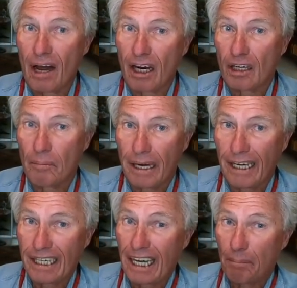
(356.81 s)

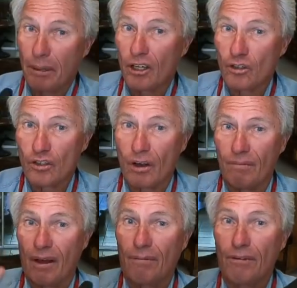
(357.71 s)
documented and get pictures
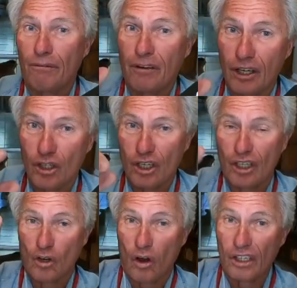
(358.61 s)
of the fish
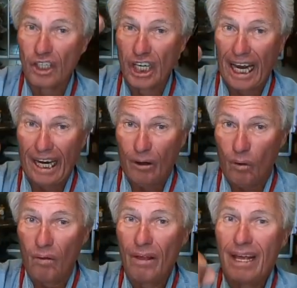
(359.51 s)
that's on the
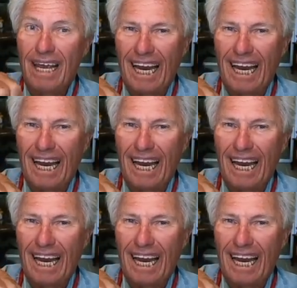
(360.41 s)
scale,